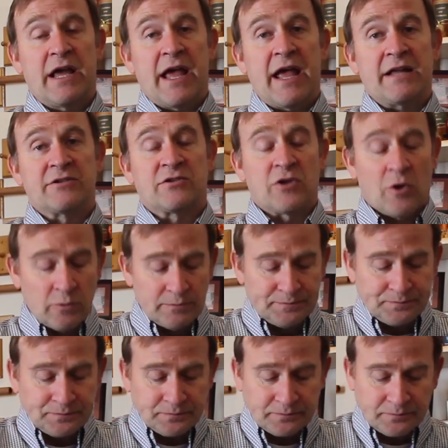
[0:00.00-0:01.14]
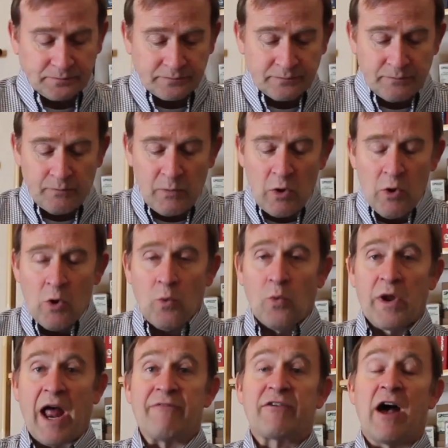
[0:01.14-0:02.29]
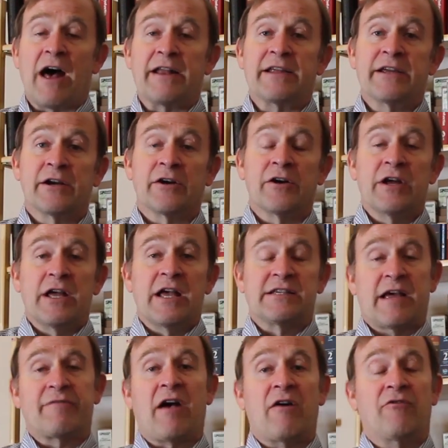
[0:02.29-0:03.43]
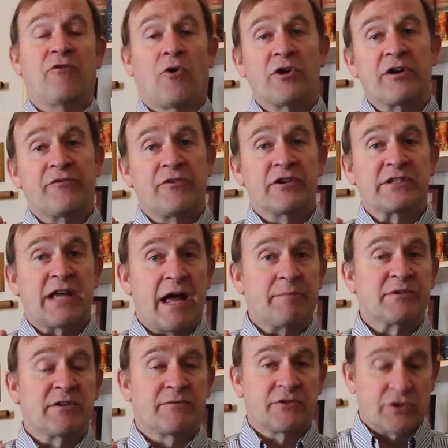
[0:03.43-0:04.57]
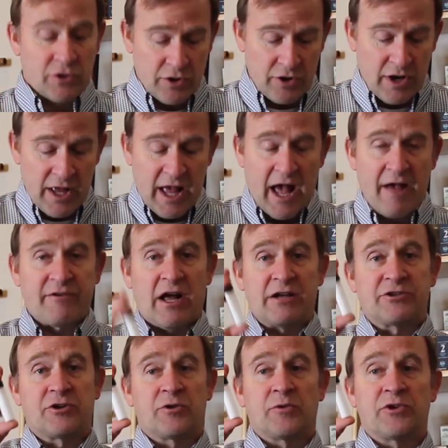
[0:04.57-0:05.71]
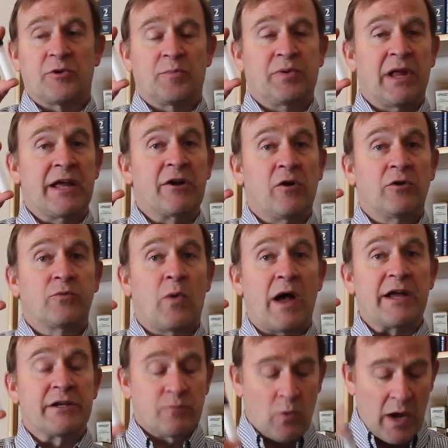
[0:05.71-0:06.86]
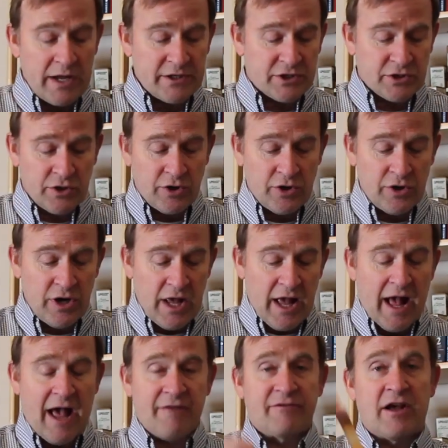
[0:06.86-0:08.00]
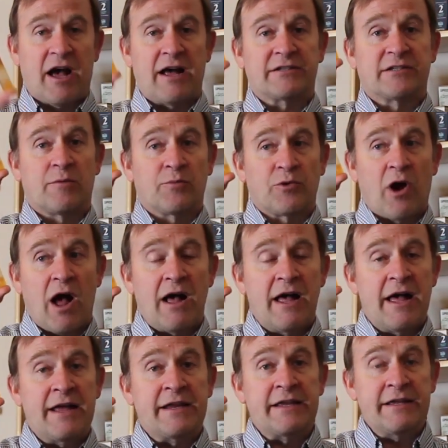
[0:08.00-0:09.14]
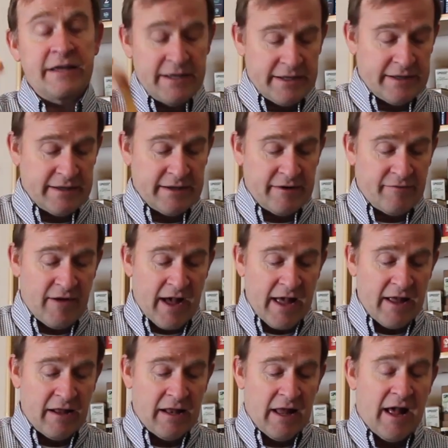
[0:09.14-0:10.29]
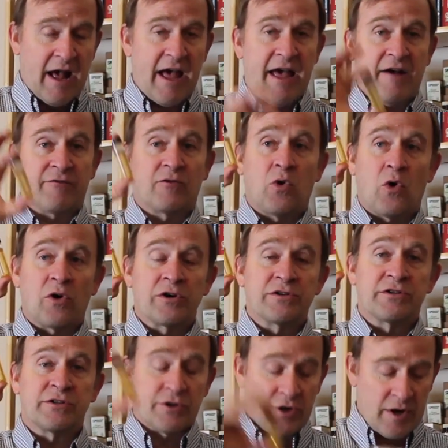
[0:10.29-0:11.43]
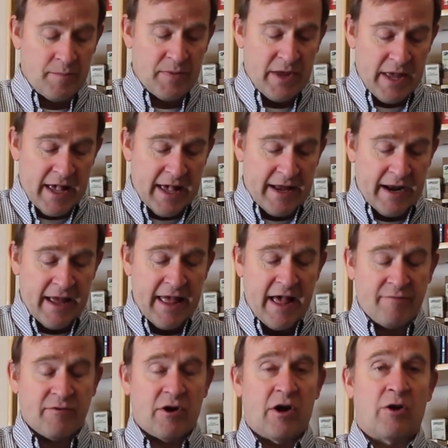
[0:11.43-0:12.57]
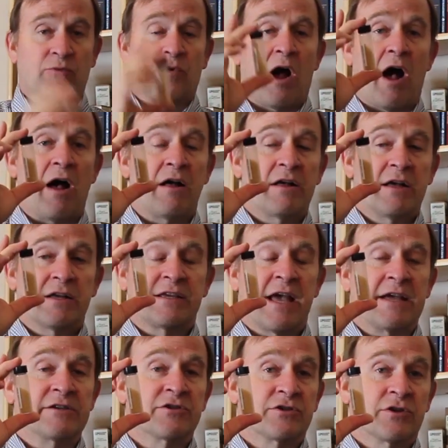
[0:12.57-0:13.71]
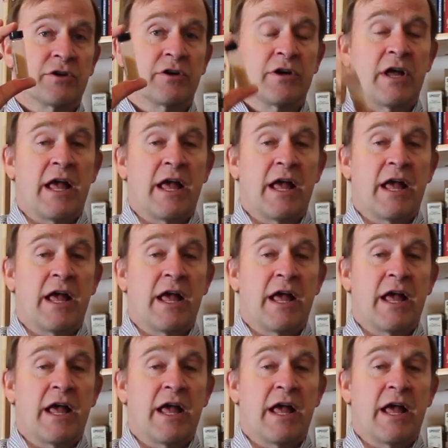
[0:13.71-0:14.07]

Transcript: And so what I've got here is I've got 4 different types of sugar. I've got your plain old white sugar. I've got some raw honey in a vial. I have corn syrup, and I have a raw cane sugar.